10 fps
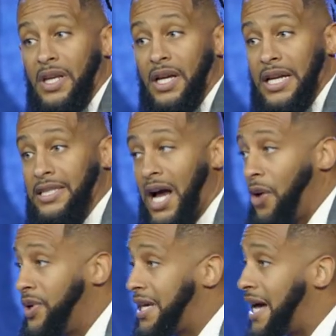And that's
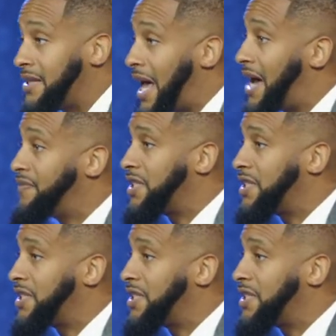how we have